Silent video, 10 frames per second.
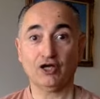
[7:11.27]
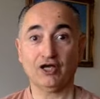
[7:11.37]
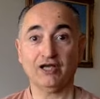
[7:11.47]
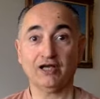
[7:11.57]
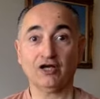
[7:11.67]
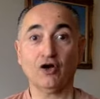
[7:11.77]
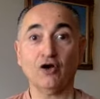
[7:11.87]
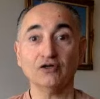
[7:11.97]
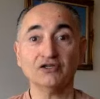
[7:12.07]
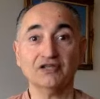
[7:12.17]
in a
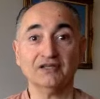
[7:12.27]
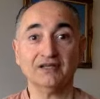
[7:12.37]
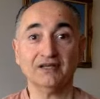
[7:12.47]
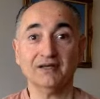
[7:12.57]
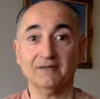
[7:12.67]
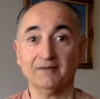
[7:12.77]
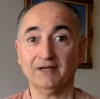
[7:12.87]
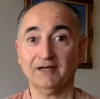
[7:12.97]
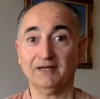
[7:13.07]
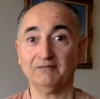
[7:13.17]
constant
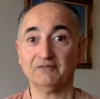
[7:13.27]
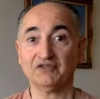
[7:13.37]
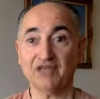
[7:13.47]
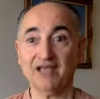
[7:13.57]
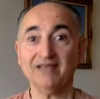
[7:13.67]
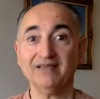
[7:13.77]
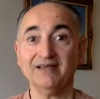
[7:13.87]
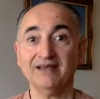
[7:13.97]
uh, state